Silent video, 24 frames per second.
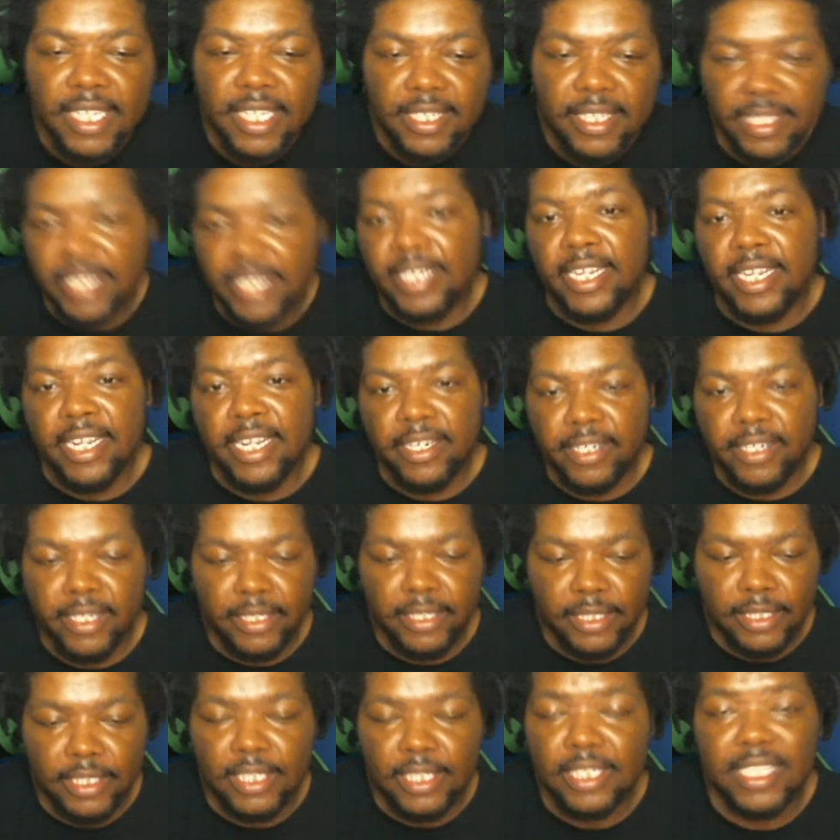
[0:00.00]
then they're
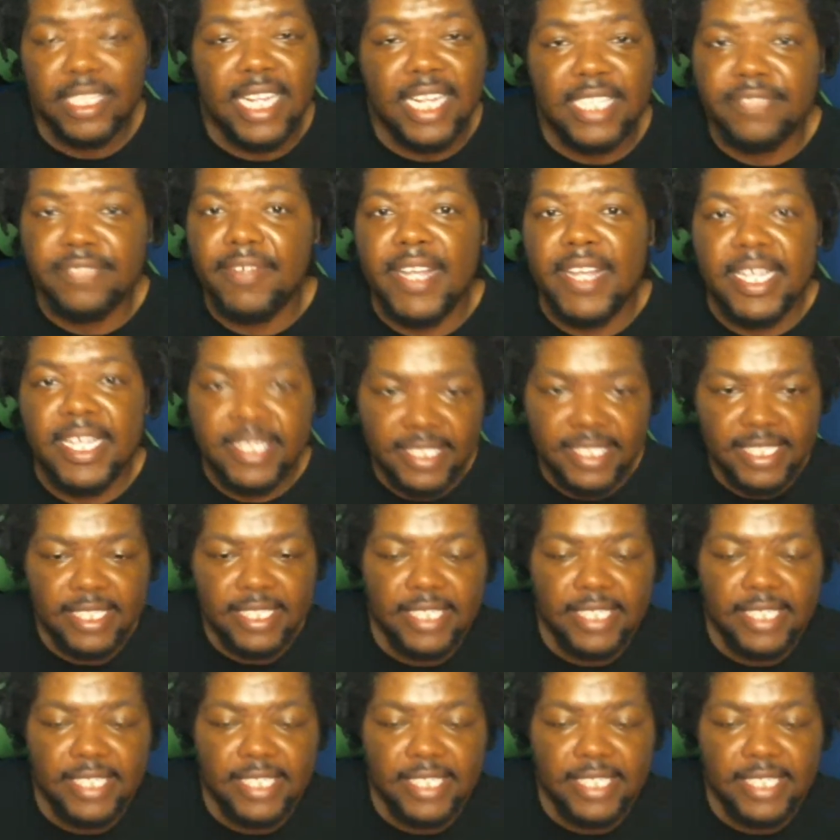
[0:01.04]
classified as